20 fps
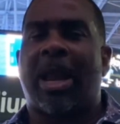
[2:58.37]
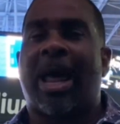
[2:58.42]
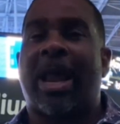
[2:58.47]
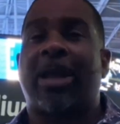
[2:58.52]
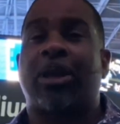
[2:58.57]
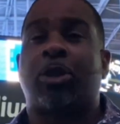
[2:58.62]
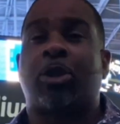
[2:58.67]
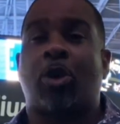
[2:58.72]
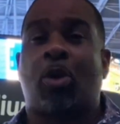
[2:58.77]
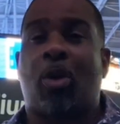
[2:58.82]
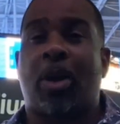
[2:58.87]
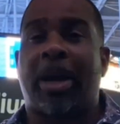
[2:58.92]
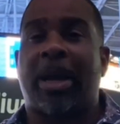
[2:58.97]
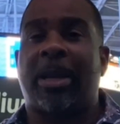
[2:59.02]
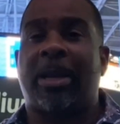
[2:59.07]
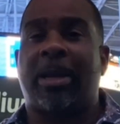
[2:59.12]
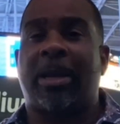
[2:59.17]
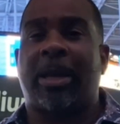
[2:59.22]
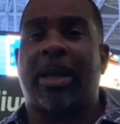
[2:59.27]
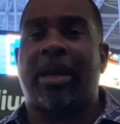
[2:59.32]
joy
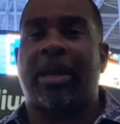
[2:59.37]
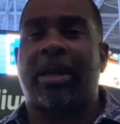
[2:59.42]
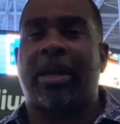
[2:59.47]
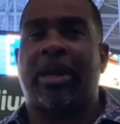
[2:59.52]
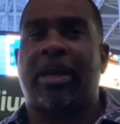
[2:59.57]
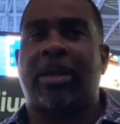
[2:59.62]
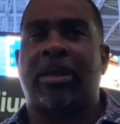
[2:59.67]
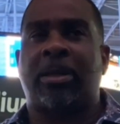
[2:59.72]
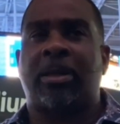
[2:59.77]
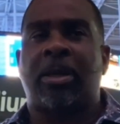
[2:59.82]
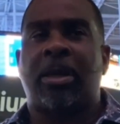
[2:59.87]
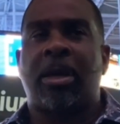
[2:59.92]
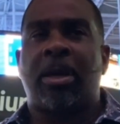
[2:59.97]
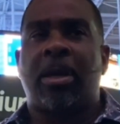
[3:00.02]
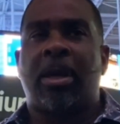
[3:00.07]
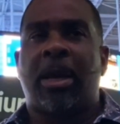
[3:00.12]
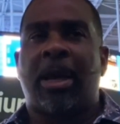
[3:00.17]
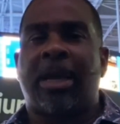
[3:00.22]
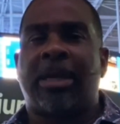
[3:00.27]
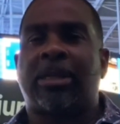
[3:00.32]
and
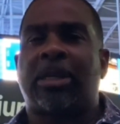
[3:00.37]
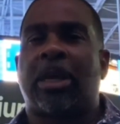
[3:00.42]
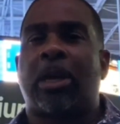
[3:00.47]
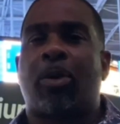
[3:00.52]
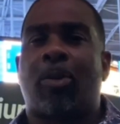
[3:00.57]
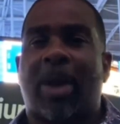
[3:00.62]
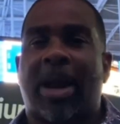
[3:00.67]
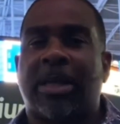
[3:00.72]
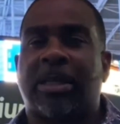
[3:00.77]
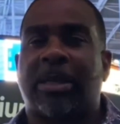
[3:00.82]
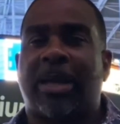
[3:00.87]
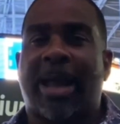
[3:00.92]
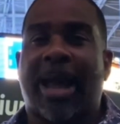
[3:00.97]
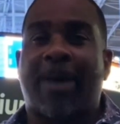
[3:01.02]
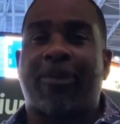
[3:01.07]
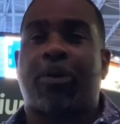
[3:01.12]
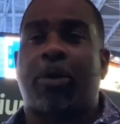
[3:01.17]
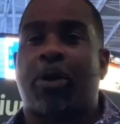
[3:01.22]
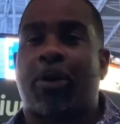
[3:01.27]
exhilaration after their